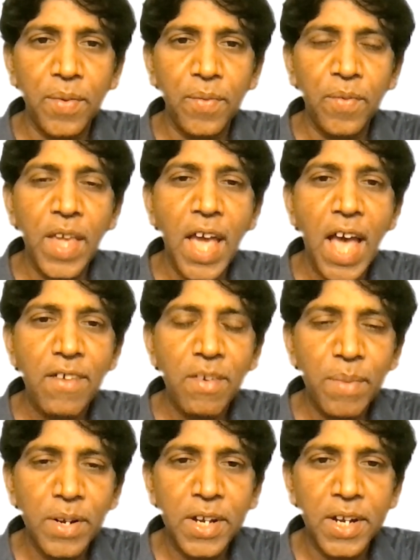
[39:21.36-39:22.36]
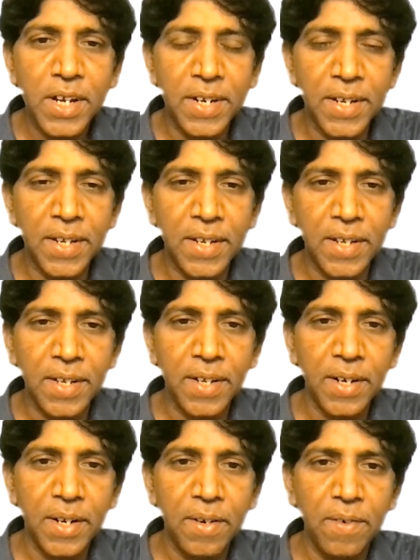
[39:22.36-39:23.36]
We have a meditator
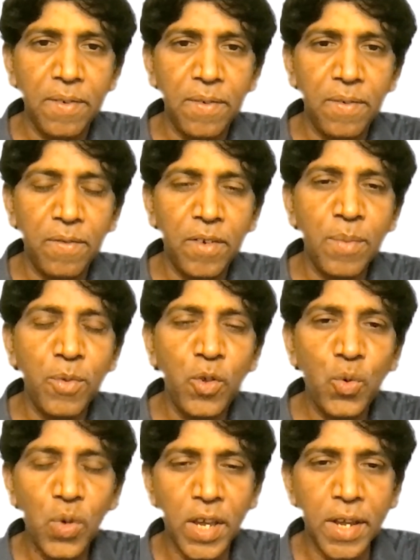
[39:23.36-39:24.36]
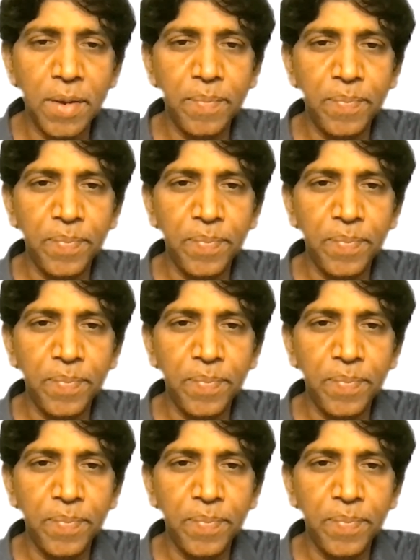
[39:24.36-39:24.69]
from UK.